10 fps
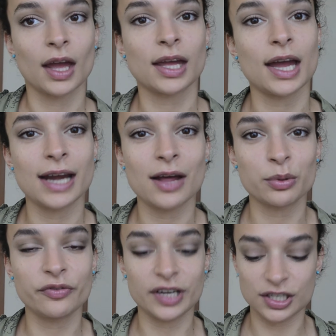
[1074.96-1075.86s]
Okay, now that
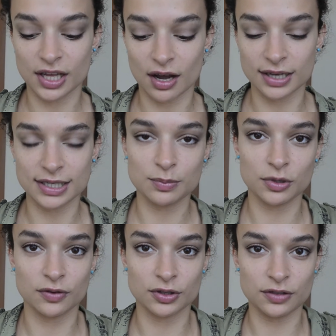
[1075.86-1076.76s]
we've finished the eyes, let's
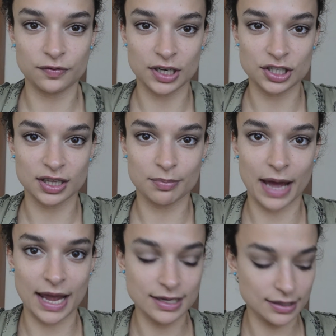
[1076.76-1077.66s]
move on to finishing the
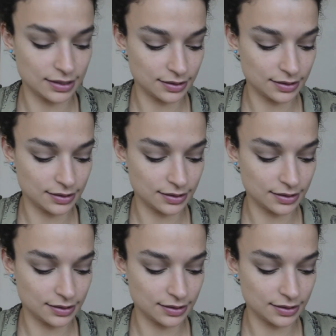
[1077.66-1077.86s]
base.